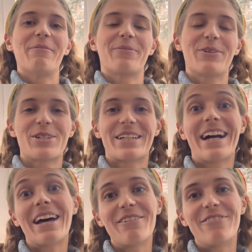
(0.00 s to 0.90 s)
which is
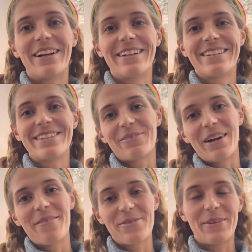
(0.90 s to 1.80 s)
kind of fun
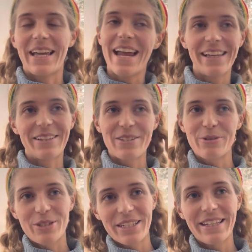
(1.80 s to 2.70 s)
sometimes. Be like, hey, let's
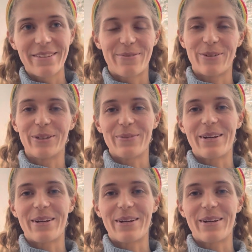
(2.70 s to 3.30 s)
switch skis for a little bit.